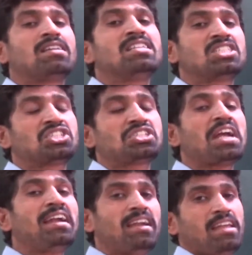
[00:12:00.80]
is
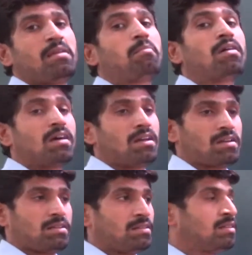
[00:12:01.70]
child labor?
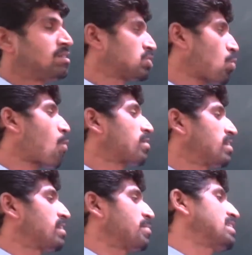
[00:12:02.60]
So
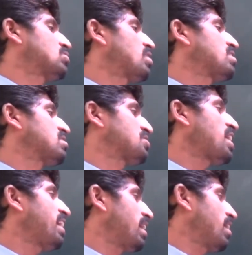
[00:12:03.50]
what it means? What is the child